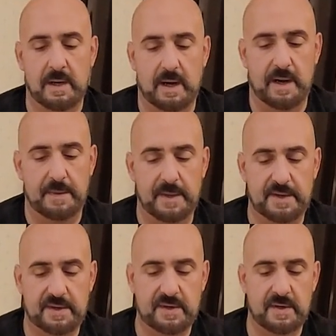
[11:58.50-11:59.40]
on
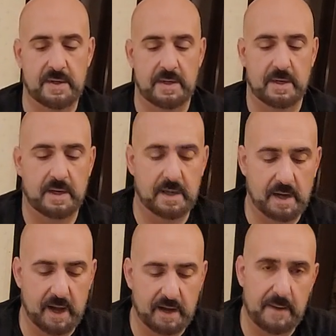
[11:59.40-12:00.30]
this,
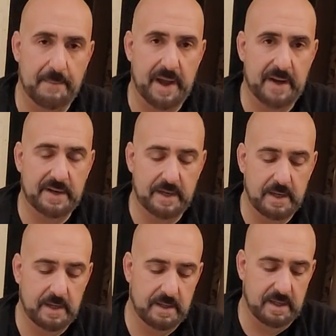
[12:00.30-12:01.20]
I'll get back to you.